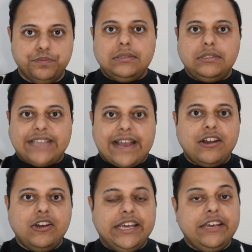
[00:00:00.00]

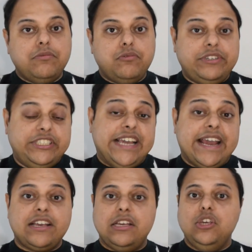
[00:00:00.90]
Secondly,
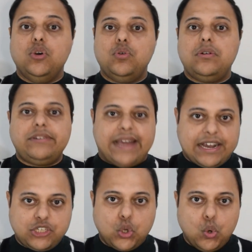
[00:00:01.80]
check your
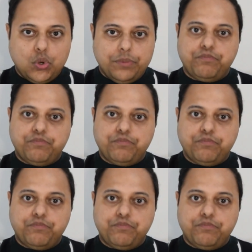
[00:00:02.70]
tax code.